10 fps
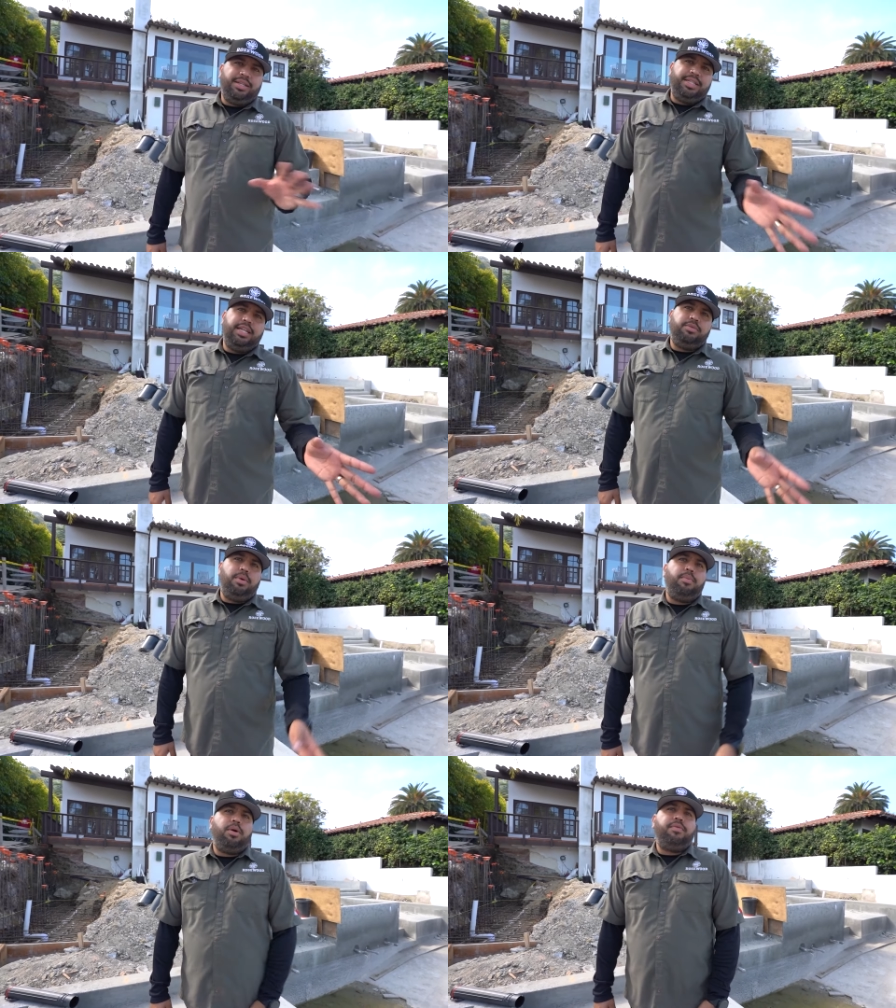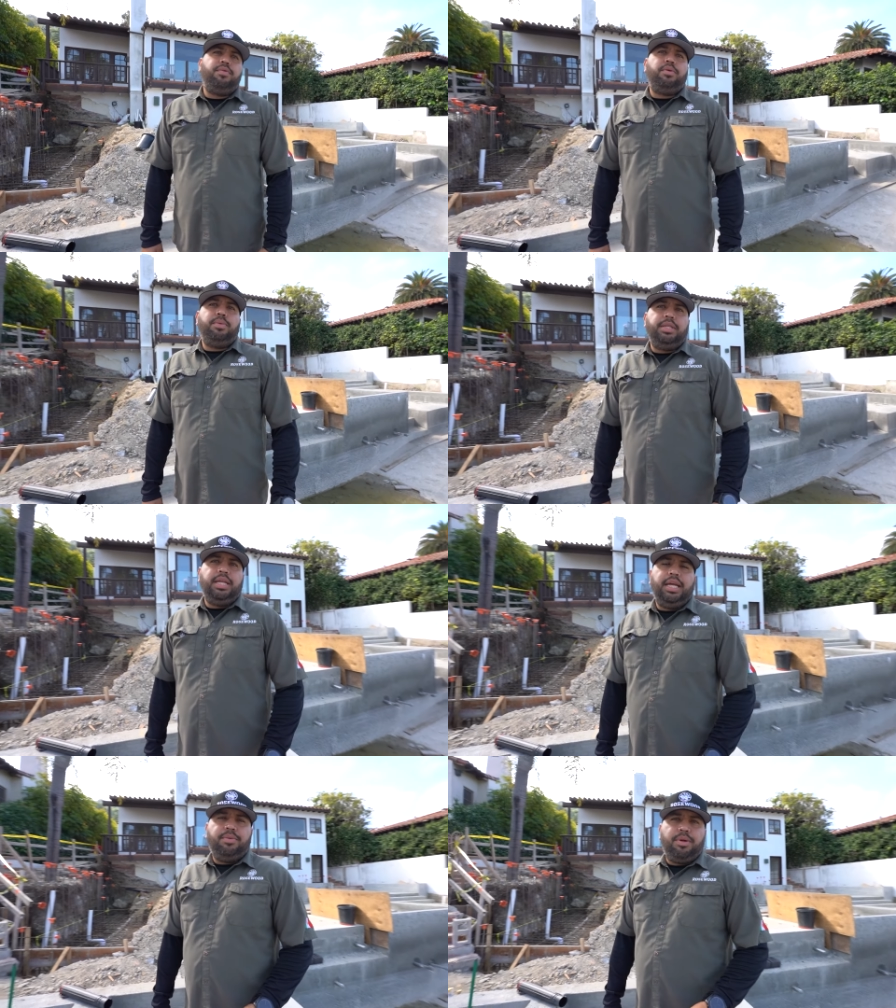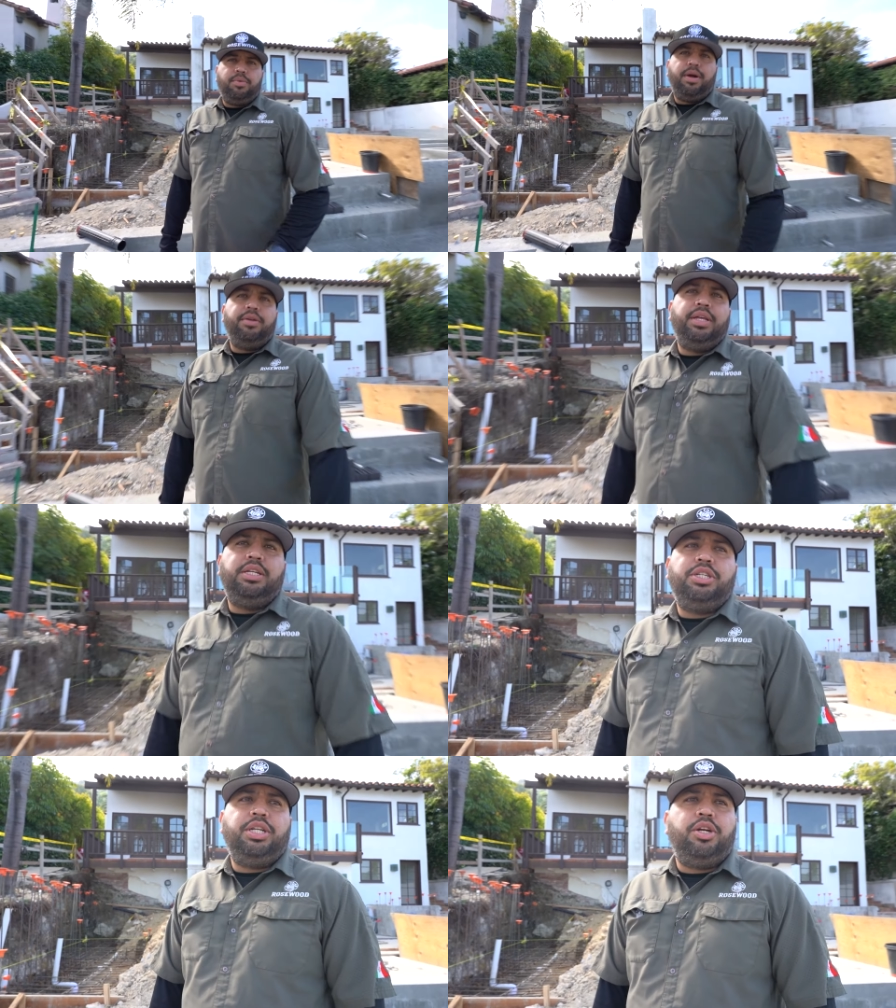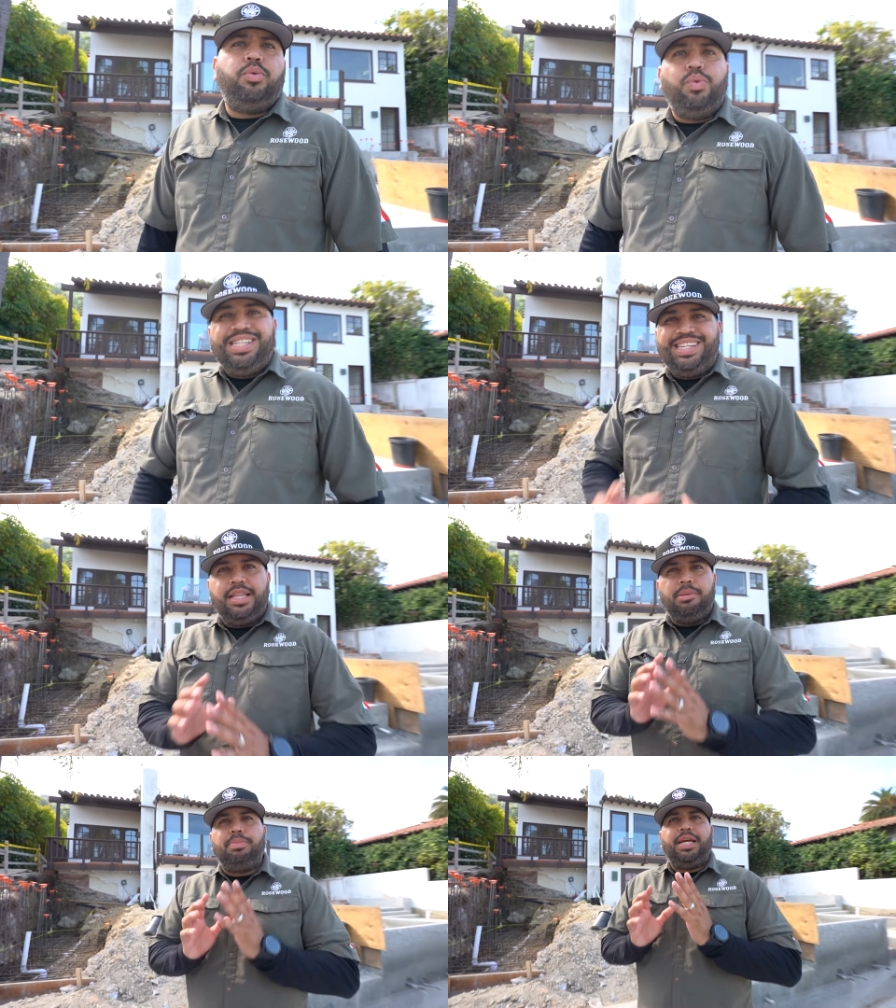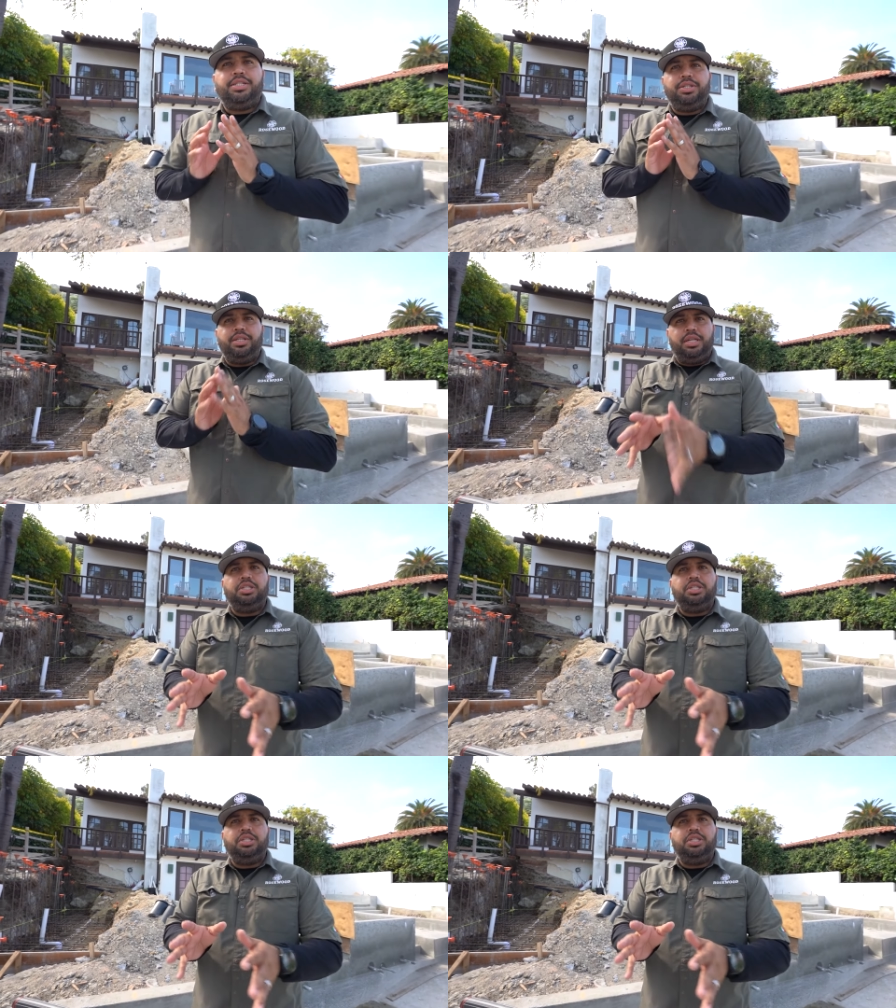the cities we work for, when they require the engineer, we send the plans to the